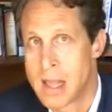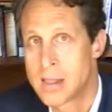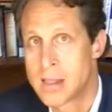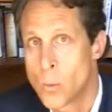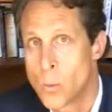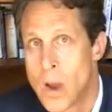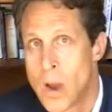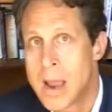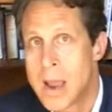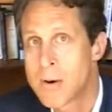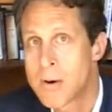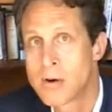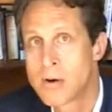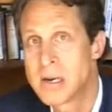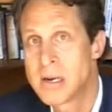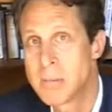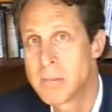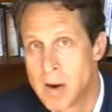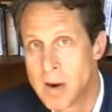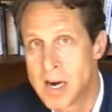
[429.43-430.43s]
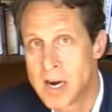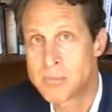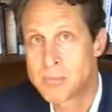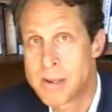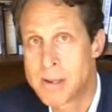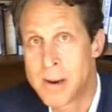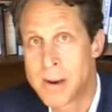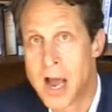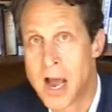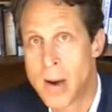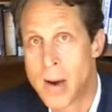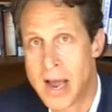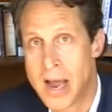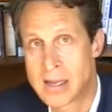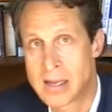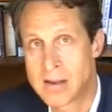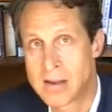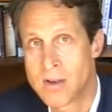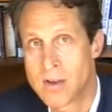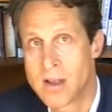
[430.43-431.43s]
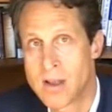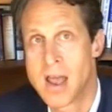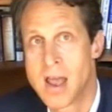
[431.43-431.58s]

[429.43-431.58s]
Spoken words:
The whey protein must be bioactive.